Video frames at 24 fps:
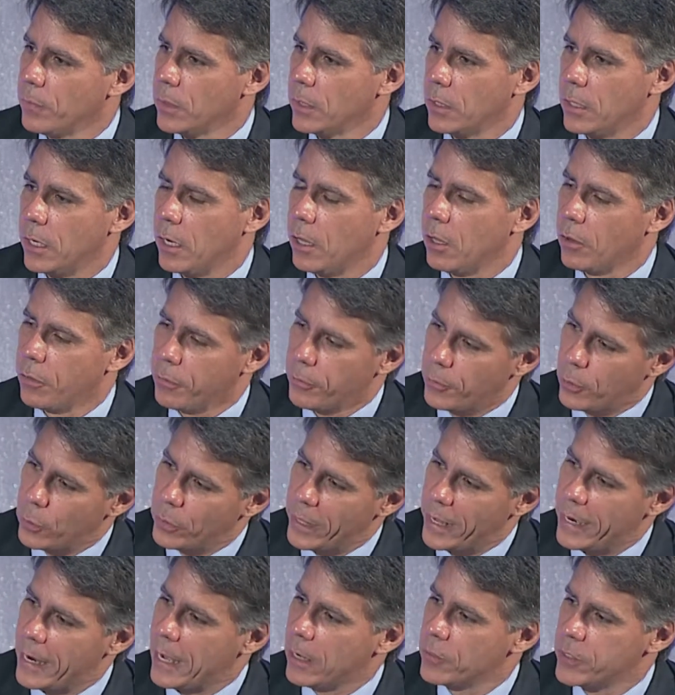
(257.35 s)
And I'll throw
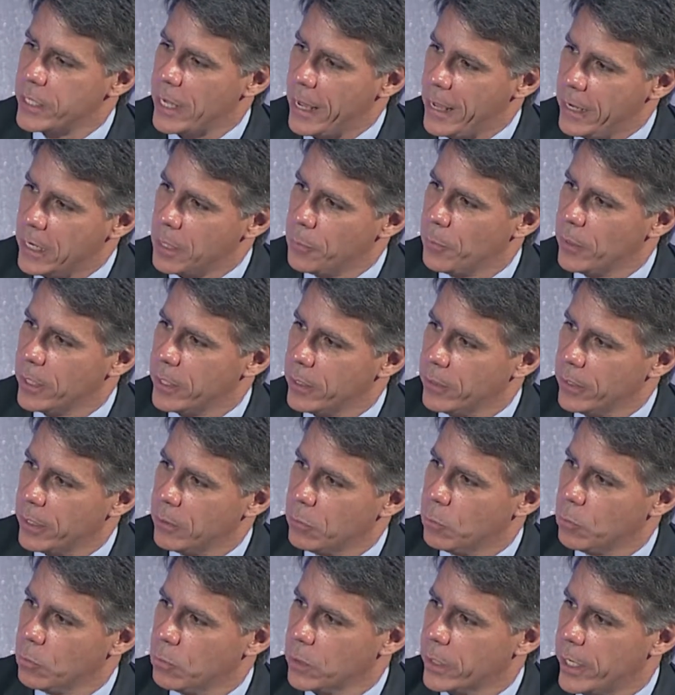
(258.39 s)
that out to anybody that
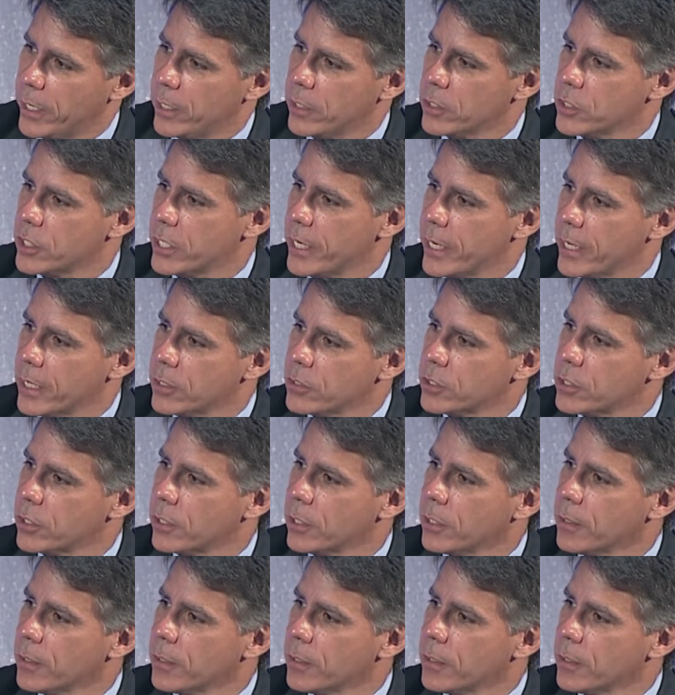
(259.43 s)
cares to answer.